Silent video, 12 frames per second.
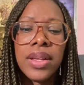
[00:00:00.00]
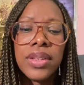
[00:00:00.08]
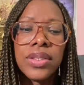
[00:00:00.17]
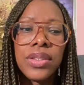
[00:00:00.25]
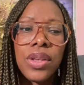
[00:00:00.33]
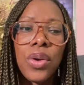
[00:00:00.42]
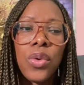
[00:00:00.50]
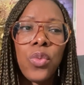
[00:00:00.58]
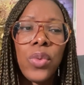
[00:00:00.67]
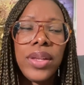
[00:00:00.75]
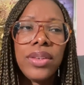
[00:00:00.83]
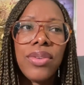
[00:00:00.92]
So
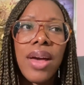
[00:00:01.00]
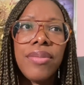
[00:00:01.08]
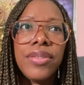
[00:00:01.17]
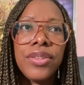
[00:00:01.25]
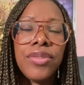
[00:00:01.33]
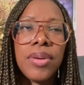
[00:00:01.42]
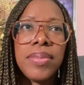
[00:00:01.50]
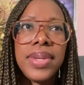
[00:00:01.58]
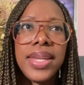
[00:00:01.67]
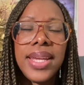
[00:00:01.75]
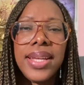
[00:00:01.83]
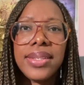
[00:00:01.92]
we traveled from
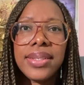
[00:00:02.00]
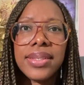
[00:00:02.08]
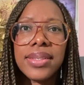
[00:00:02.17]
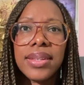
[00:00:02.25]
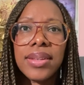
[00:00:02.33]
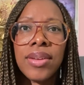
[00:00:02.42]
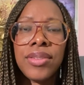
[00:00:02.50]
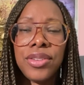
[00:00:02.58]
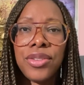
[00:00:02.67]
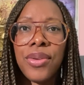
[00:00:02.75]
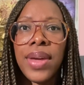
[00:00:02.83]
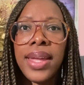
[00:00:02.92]
Nice on a
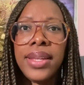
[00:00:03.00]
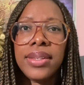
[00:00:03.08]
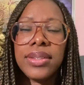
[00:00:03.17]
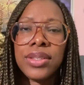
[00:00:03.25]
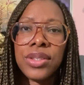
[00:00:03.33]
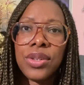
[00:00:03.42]
train